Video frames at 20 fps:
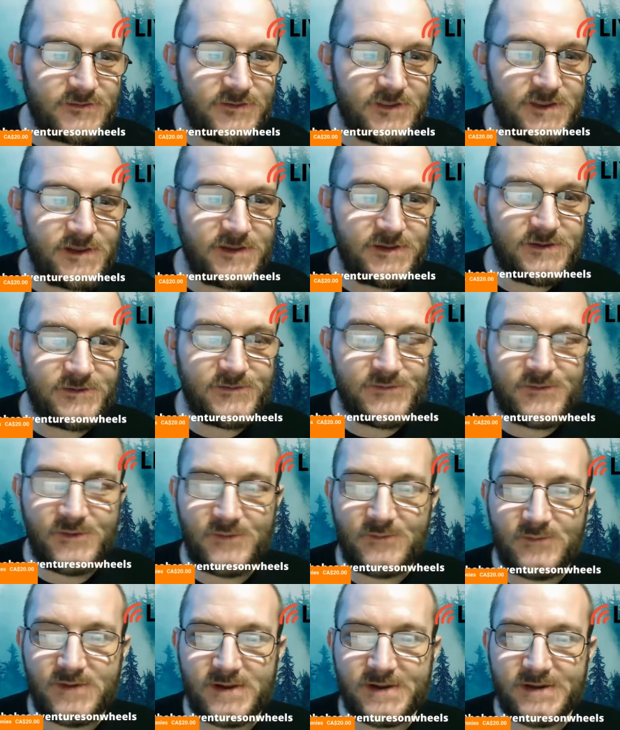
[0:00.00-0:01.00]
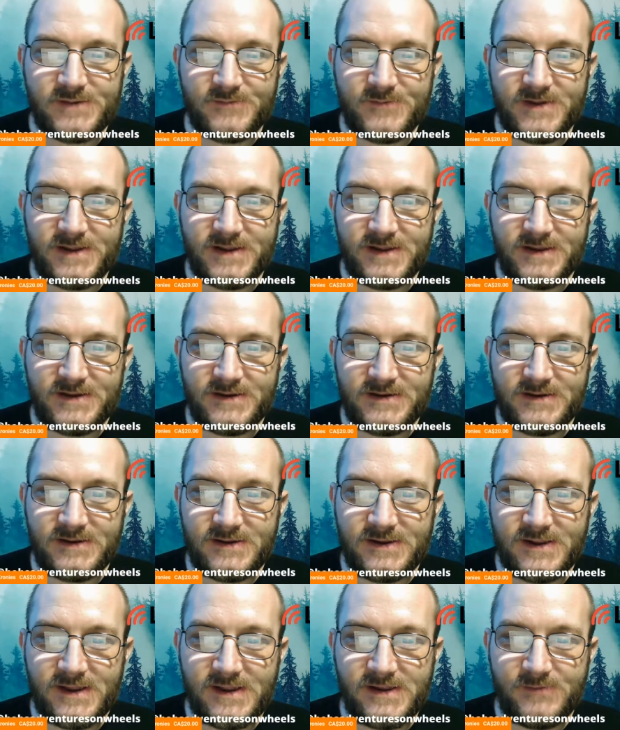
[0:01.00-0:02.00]
Thank you so much, man.
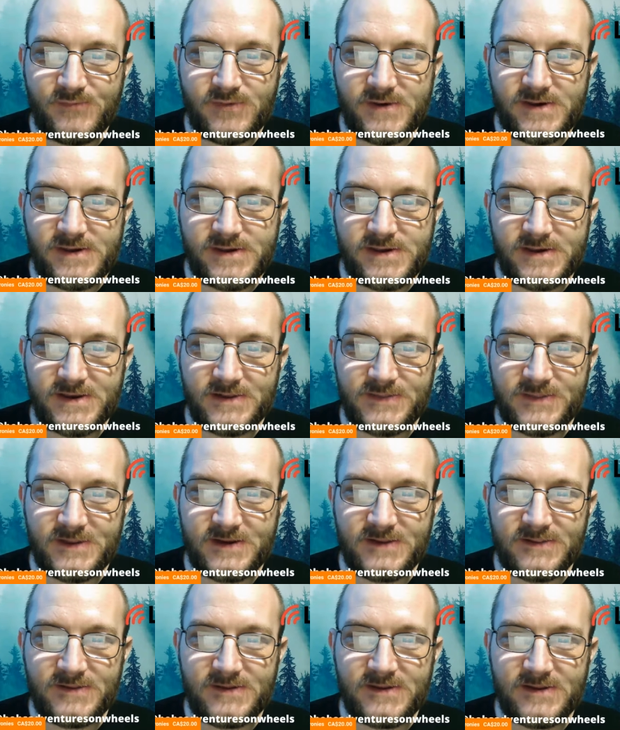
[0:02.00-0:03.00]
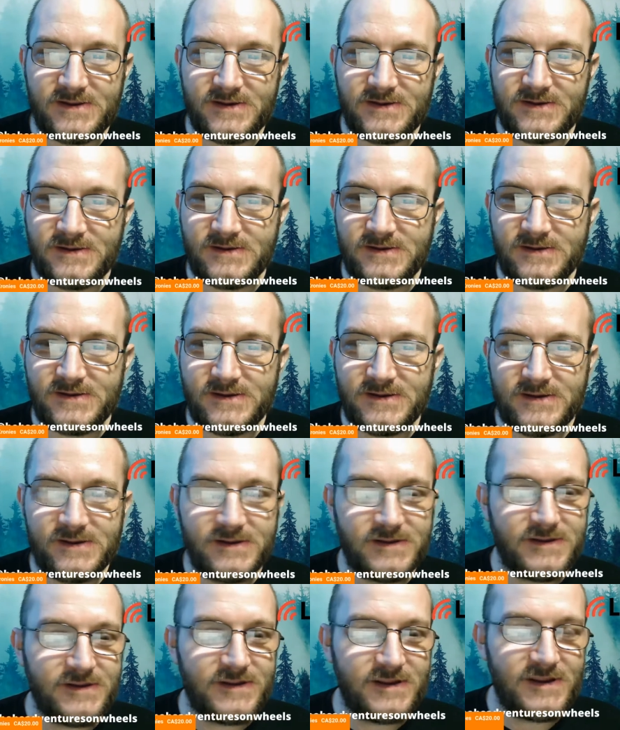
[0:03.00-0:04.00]
I appreciate that a lot.
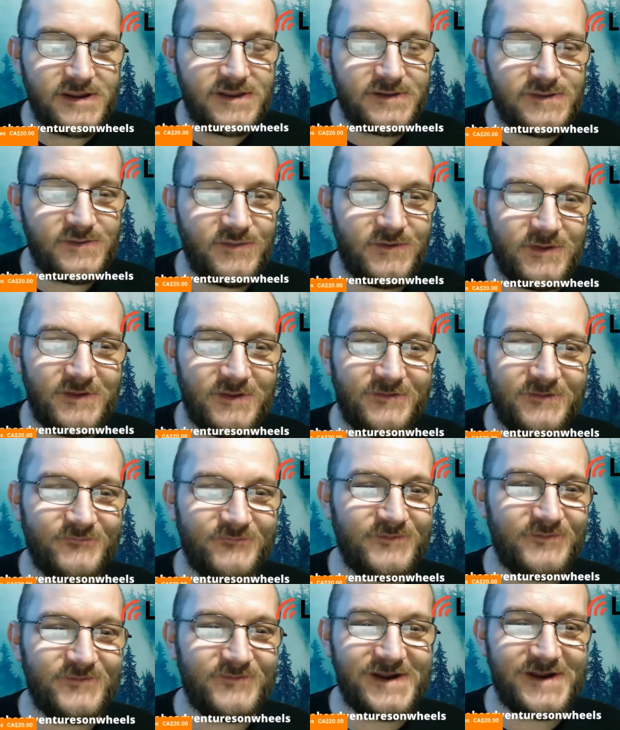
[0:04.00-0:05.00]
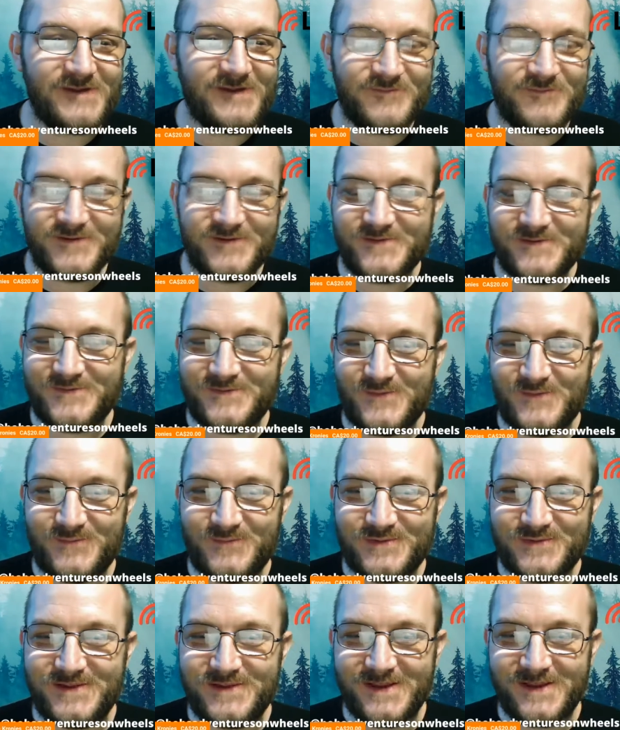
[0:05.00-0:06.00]
That's my very first
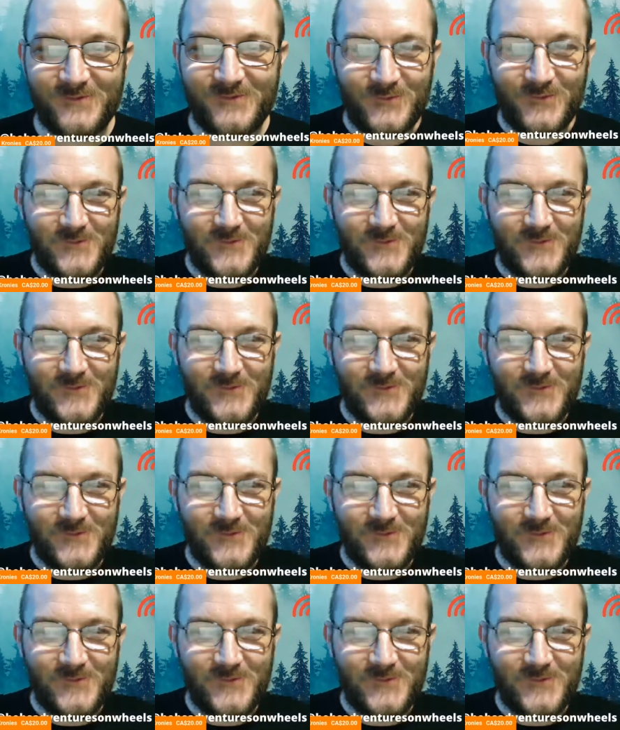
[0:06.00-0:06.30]
super chat.